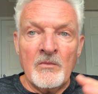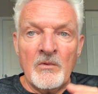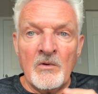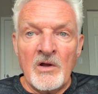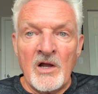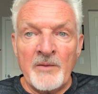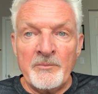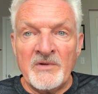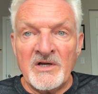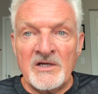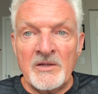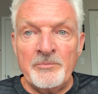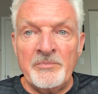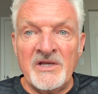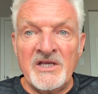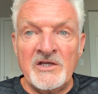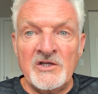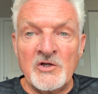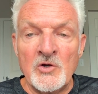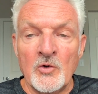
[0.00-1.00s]
I'm going to
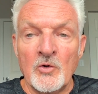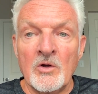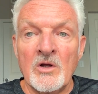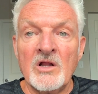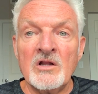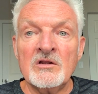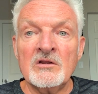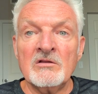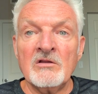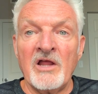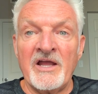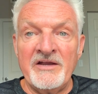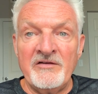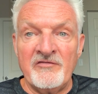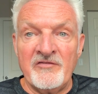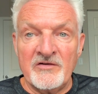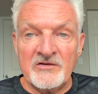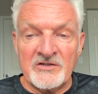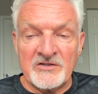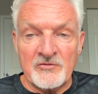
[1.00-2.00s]
be your
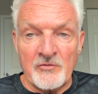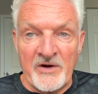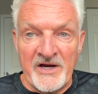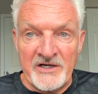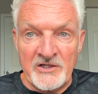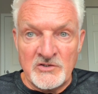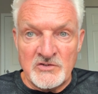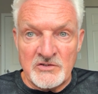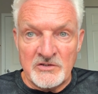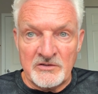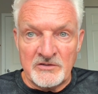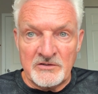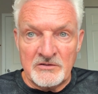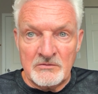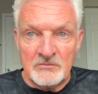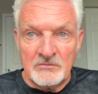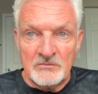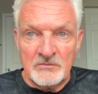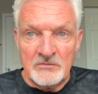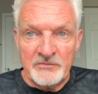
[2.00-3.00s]
life
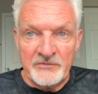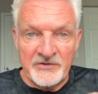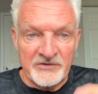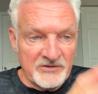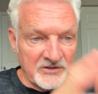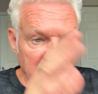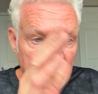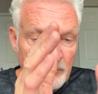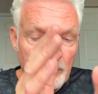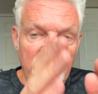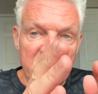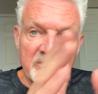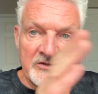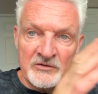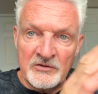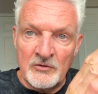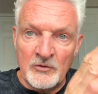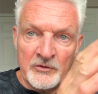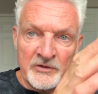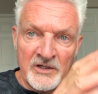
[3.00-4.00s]
strategist. This is what to
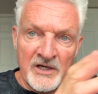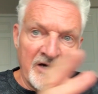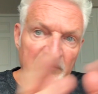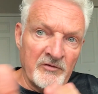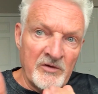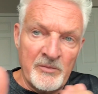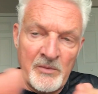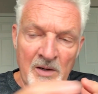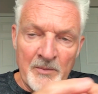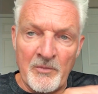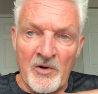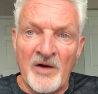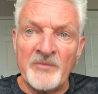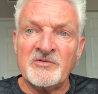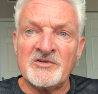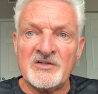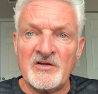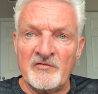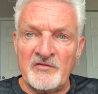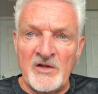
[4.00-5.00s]
do. You got to remember, I'm
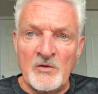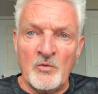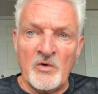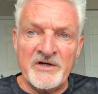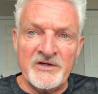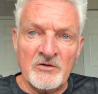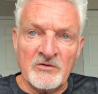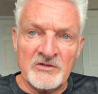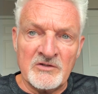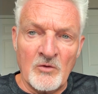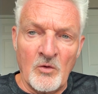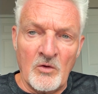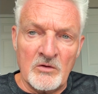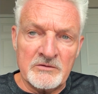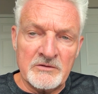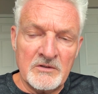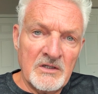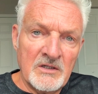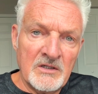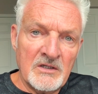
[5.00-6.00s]
71 years
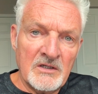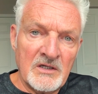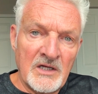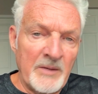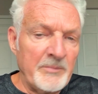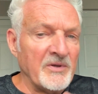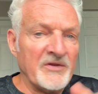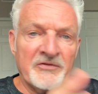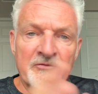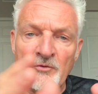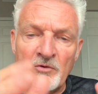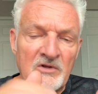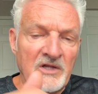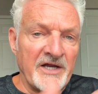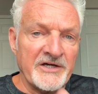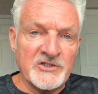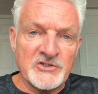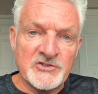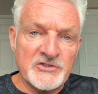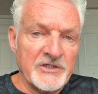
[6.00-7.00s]
old. I've been through a
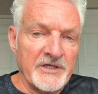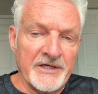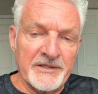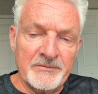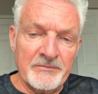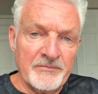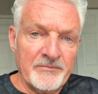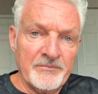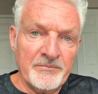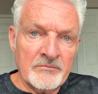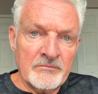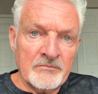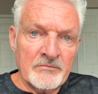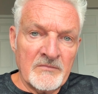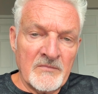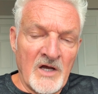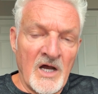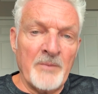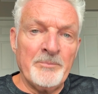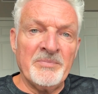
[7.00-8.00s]
lot of shit,
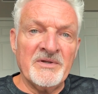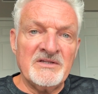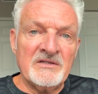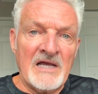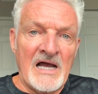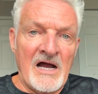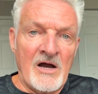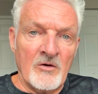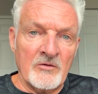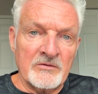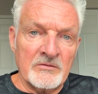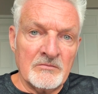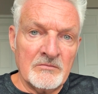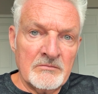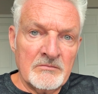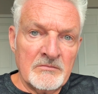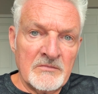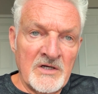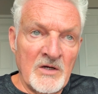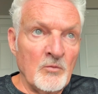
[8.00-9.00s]
up and down.
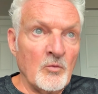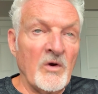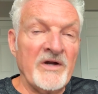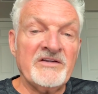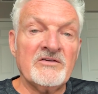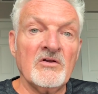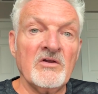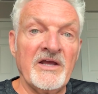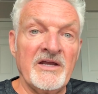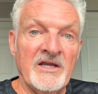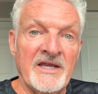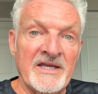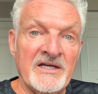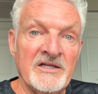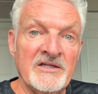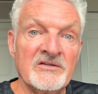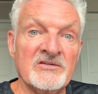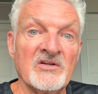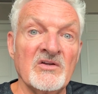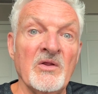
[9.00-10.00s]
And wait till I get
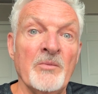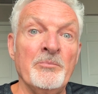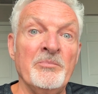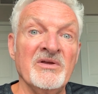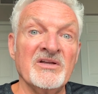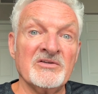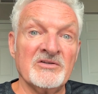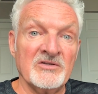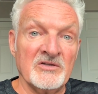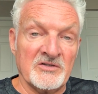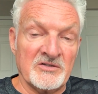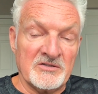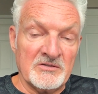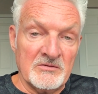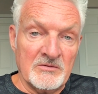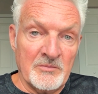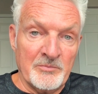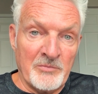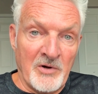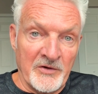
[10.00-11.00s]
into the
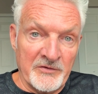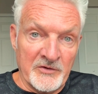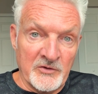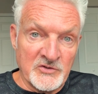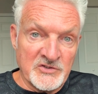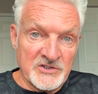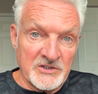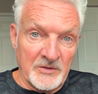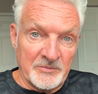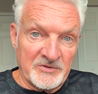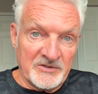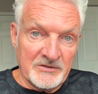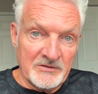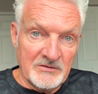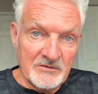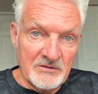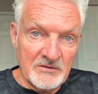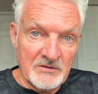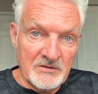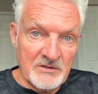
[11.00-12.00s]
business
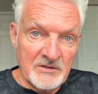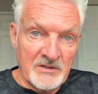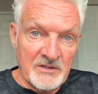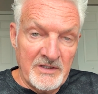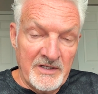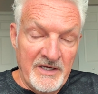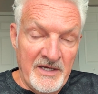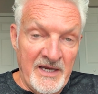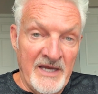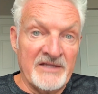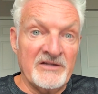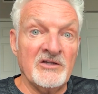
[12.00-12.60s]
partnerships and the